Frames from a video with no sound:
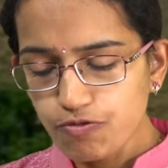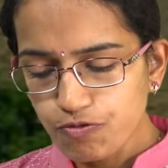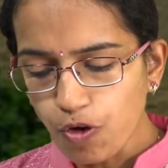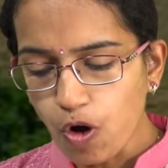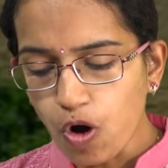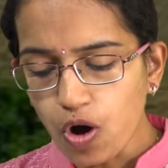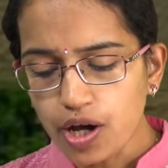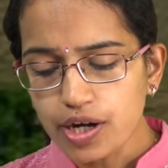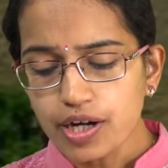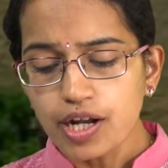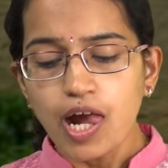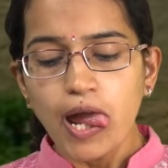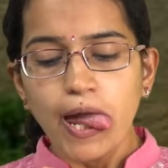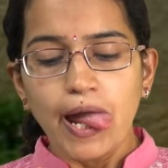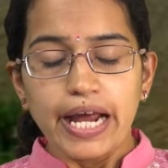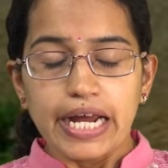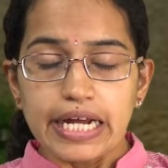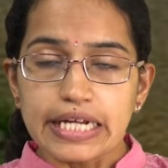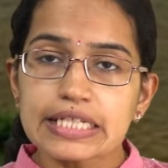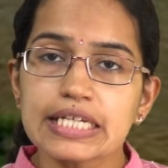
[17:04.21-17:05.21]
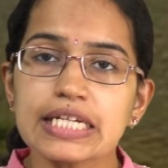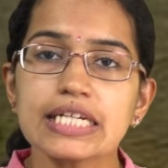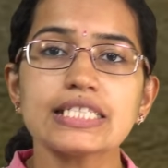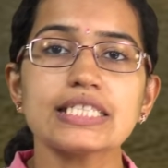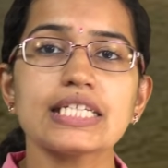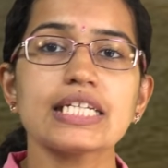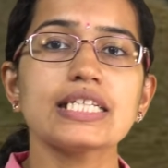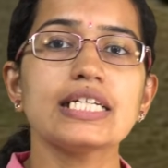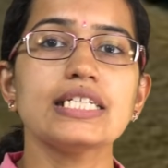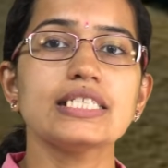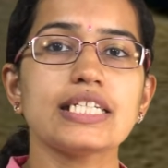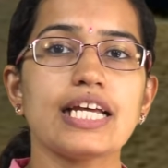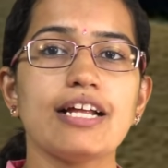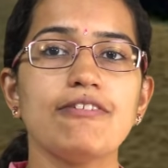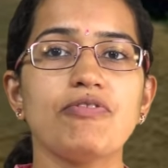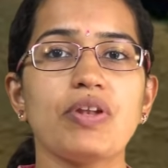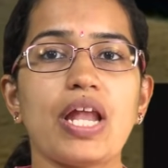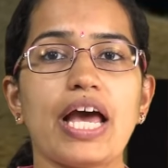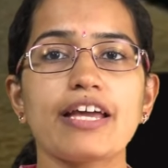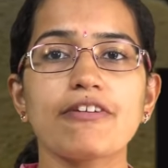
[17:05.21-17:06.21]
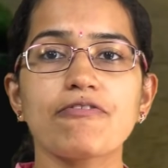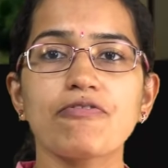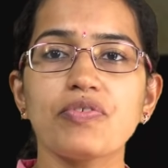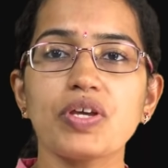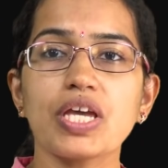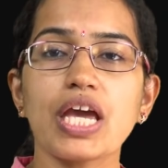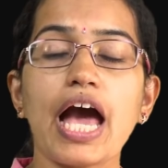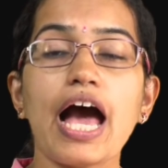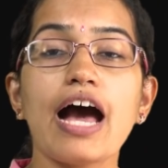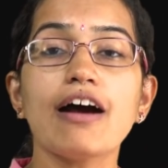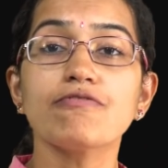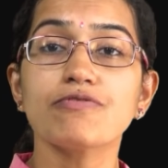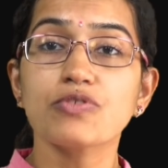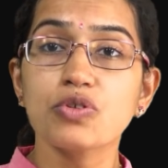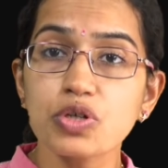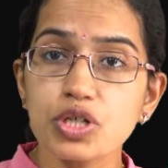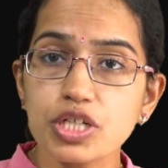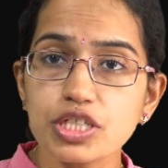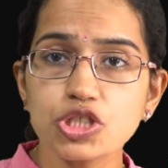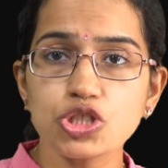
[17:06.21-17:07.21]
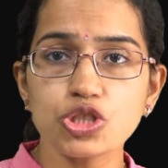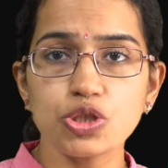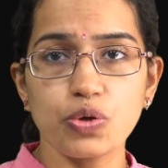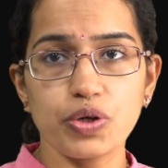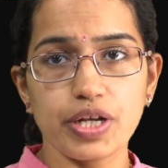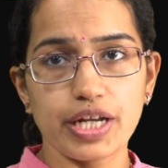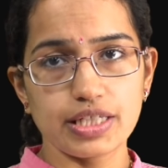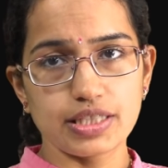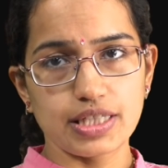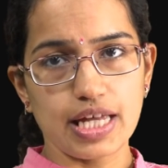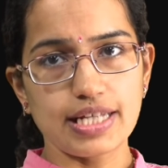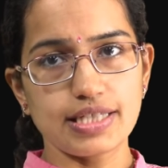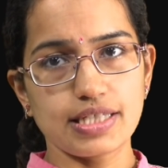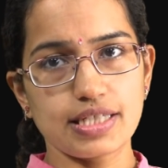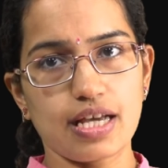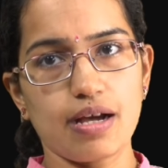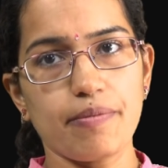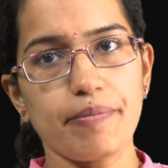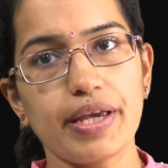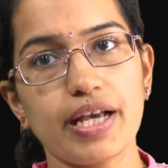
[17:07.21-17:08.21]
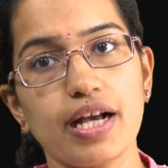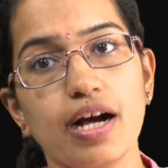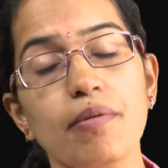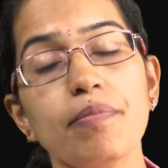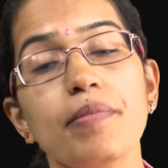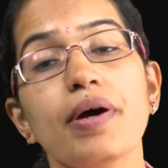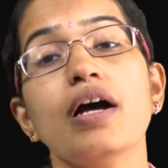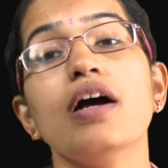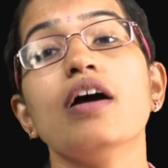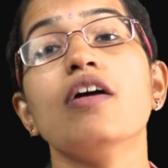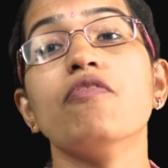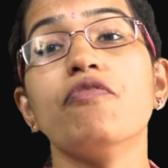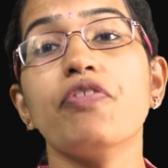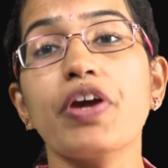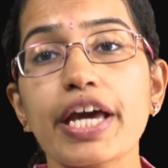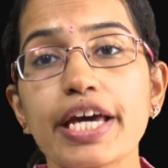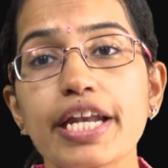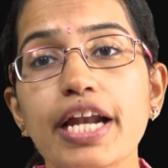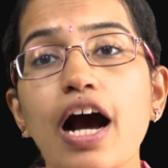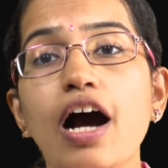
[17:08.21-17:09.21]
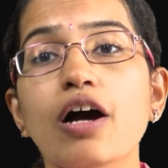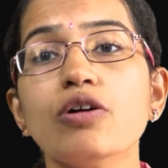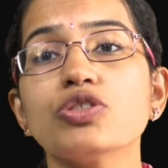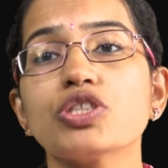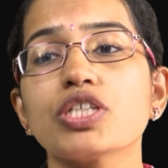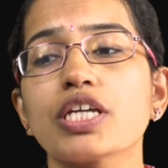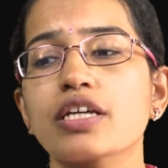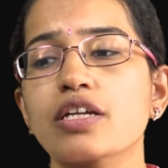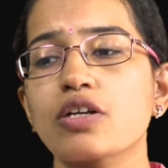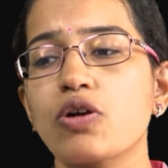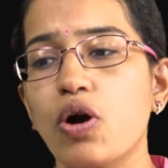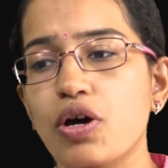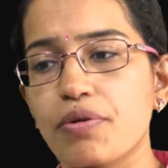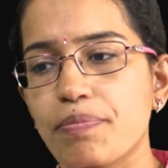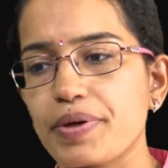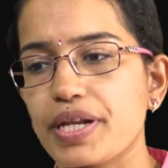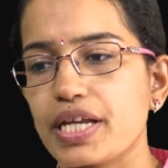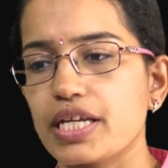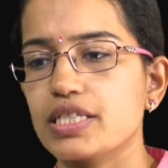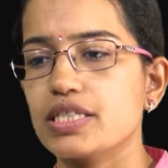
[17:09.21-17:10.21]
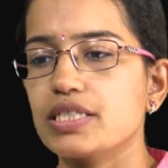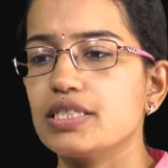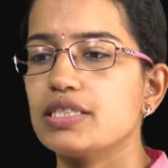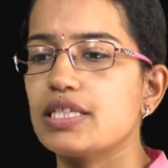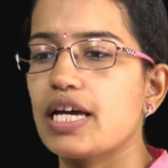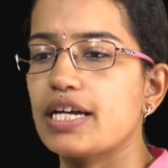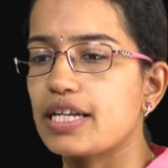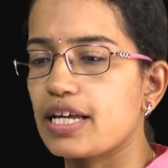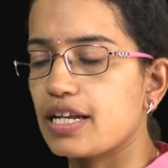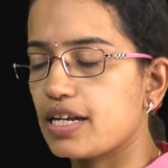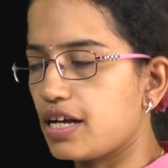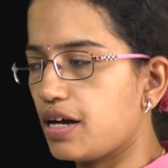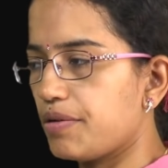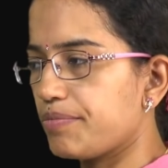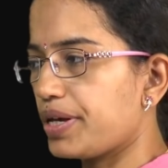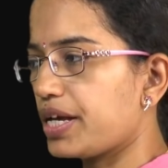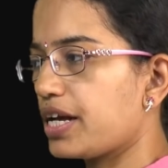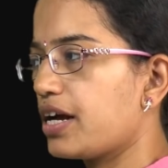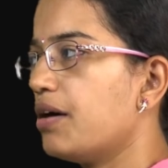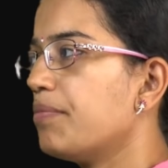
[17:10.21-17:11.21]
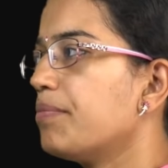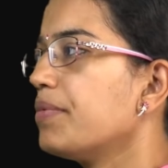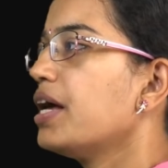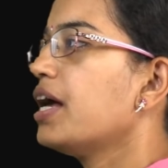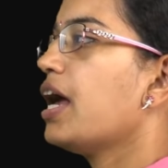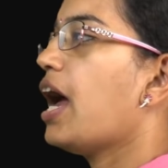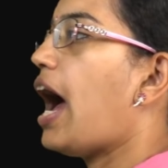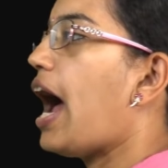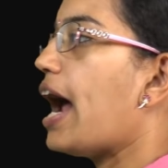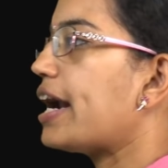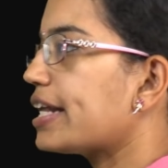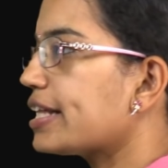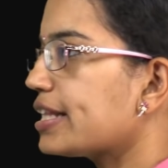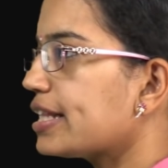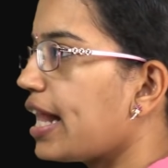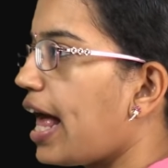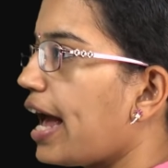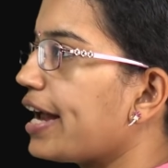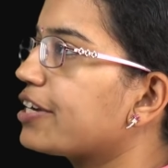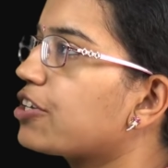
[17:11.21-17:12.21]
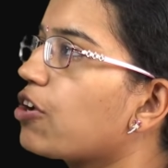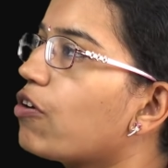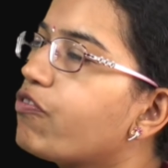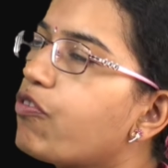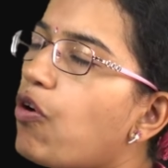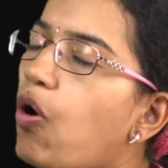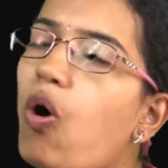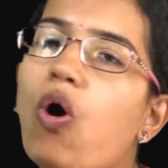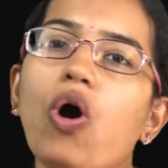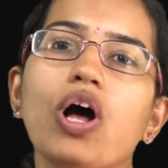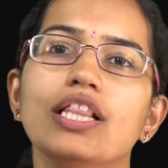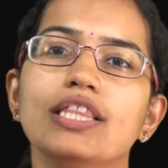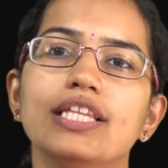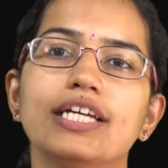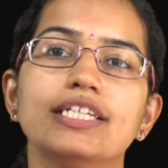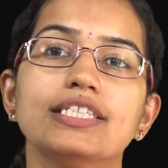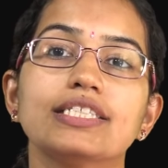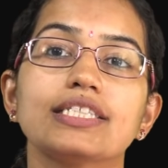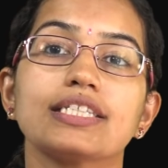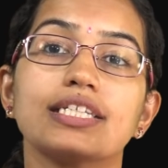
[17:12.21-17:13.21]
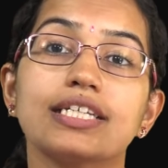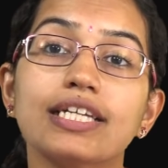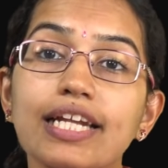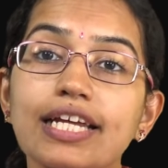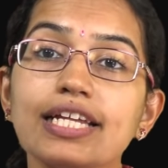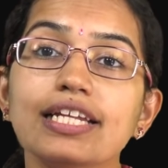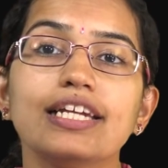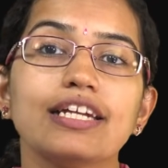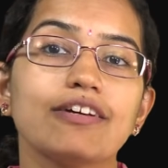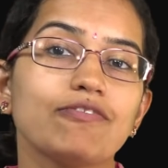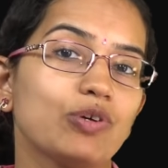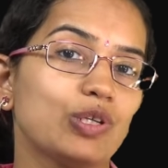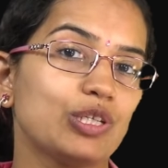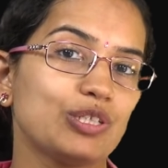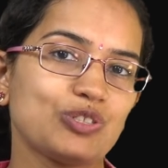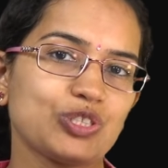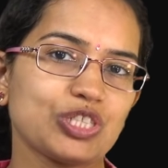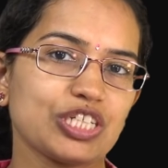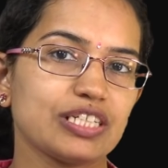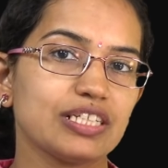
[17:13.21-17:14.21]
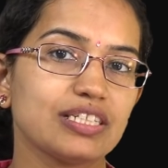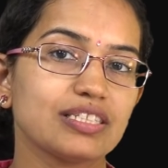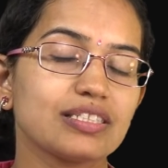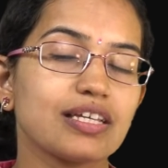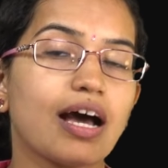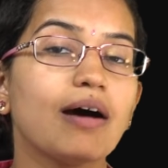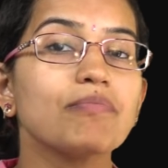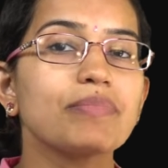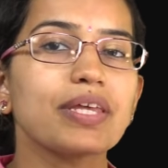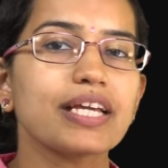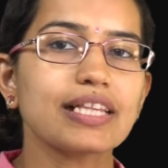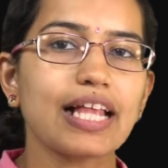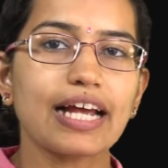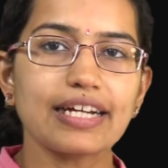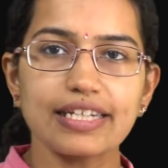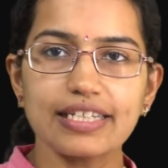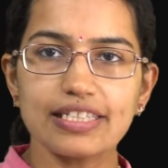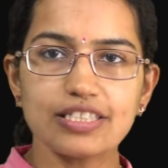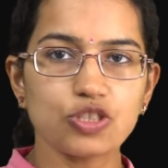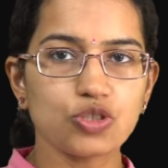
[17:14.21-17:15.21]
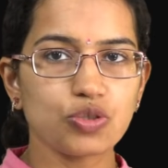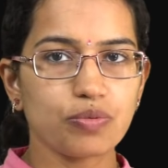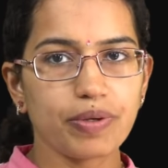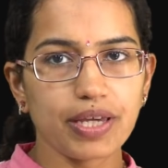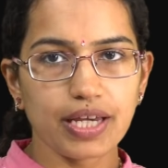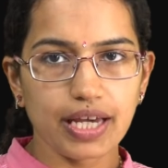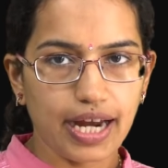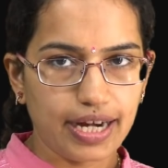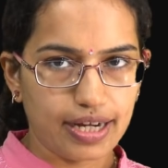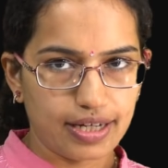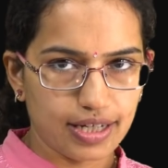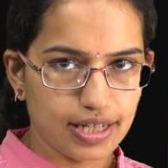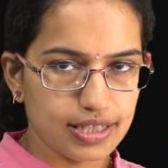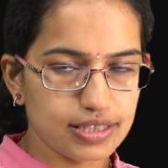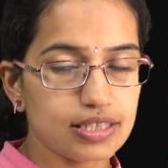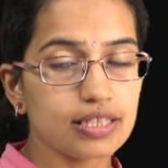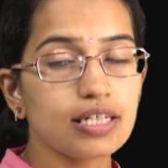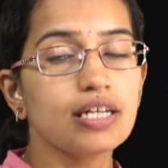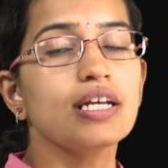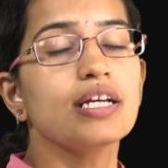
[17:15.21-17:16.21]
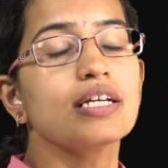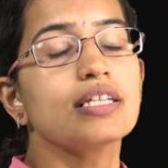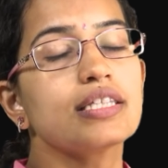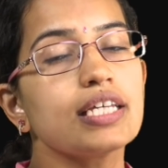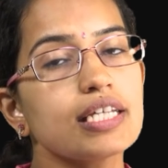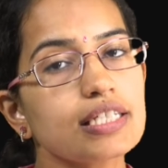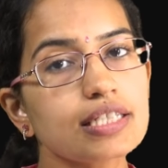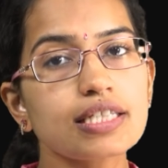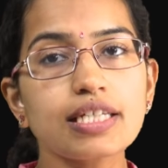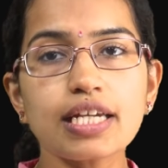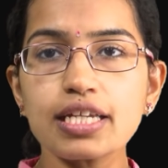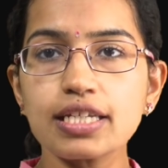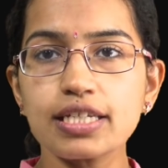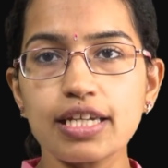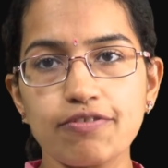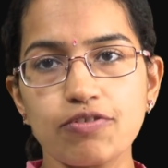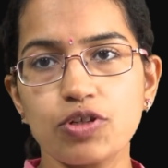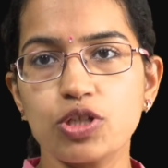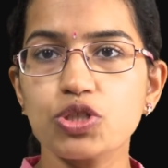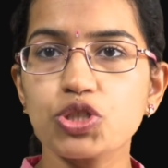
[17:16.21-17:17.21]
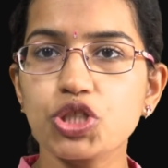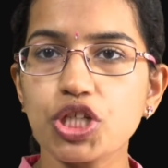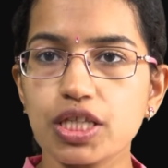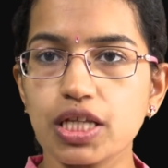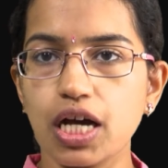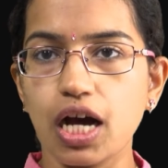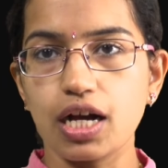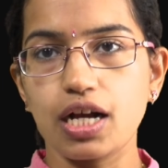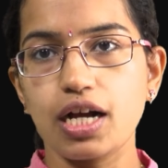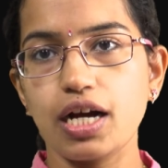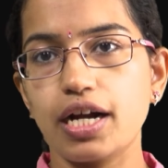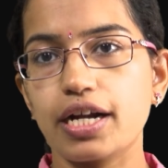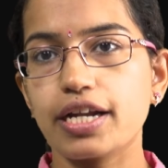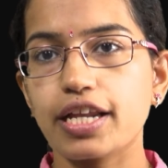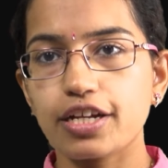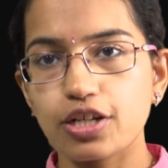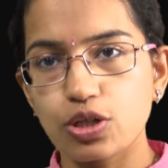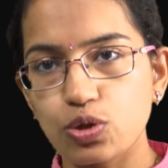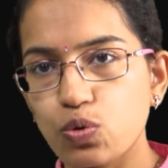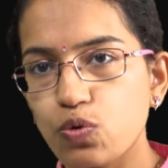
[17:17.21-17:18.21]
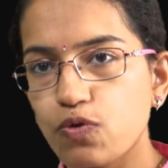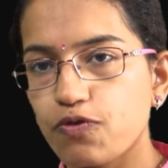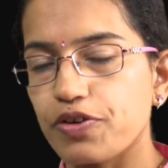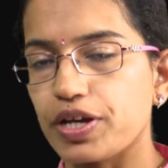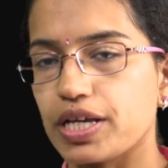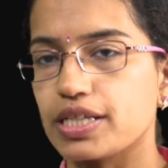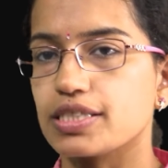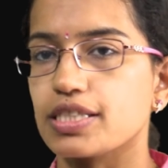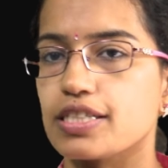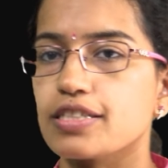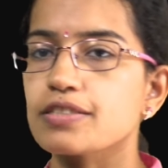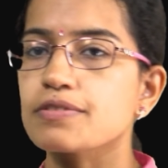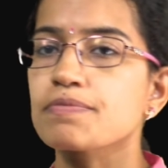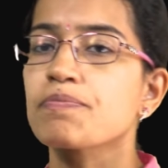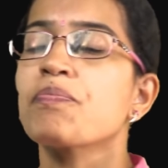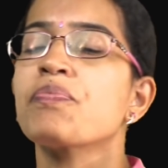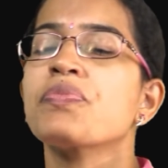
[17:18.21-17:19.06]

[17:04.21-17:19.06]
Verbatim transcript: for increasing the shelf life, we have good storage that's coming up warehousing corporations that are coming up and in light of all this green revolution is something that needs to be addressed this green revolution occurred in two phases